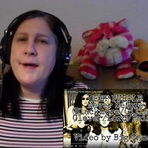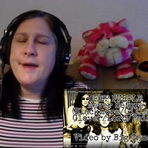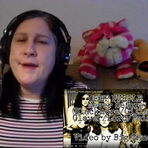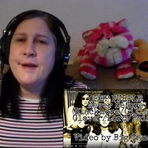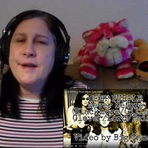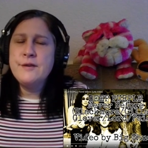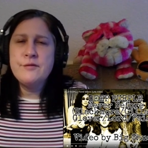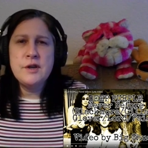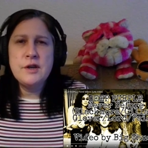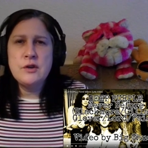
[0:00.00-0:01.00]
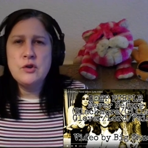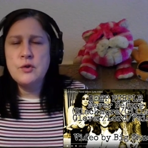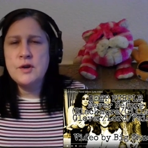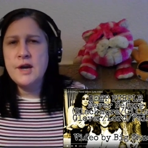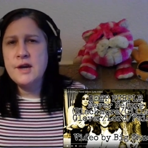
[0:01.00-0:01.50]

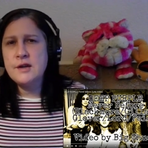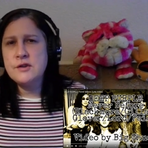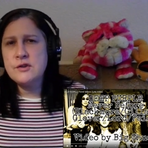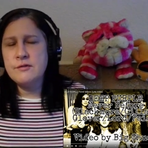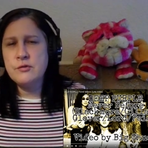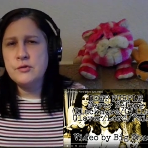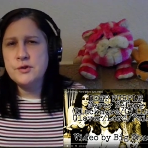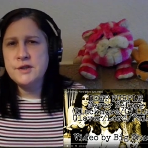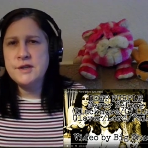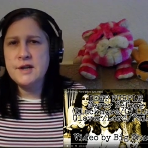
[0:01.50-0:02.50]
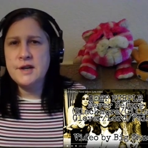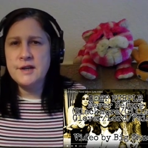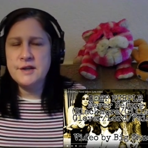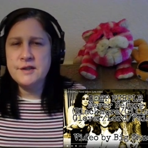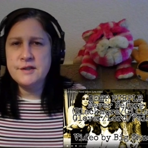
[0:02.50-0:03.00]
the UK Top 40
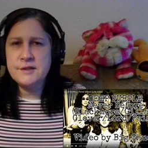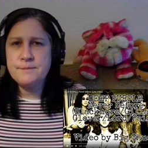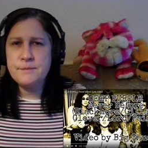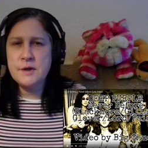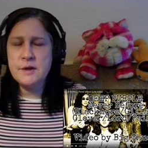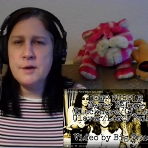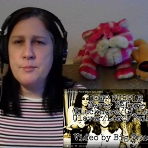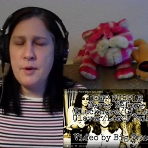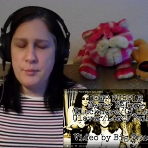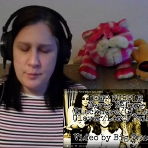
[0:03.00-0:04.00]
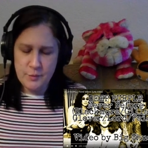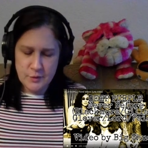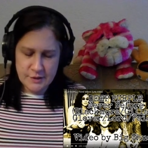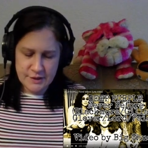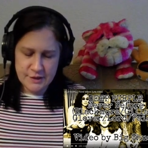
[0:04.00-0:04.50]
and in popular
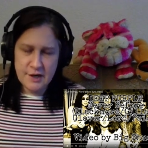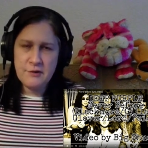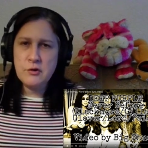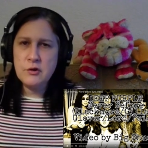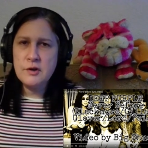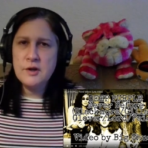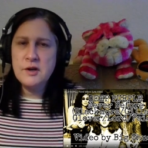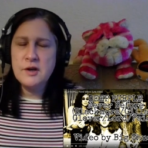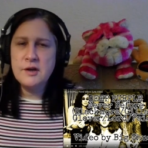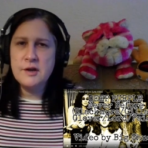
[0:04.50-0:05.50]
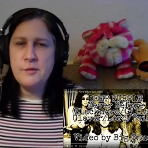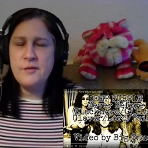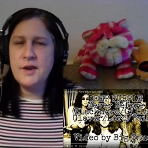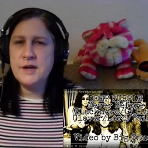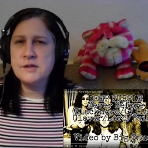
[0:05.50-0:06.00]
music in general, with
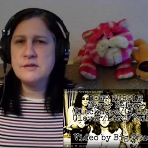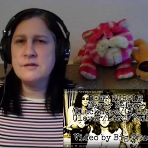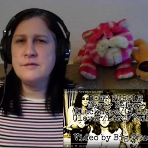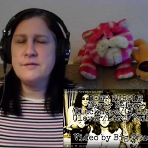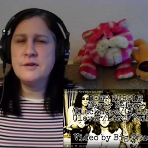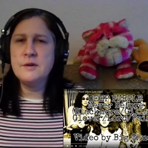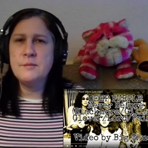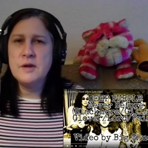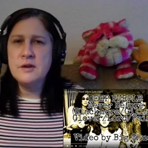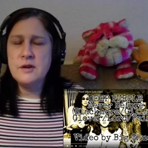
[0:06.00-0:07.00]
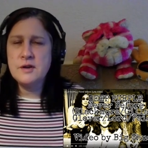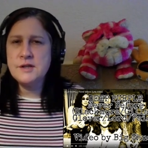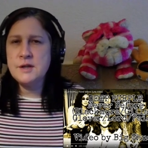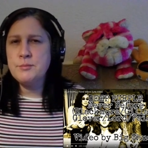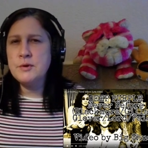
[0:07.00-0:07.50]
the likes of not only
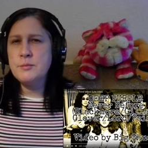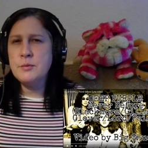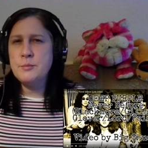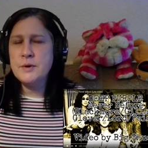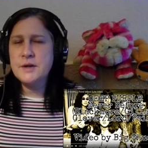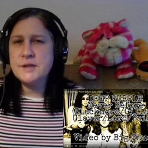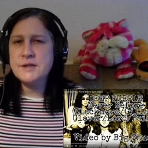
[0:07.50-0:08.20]
Deep Purple, but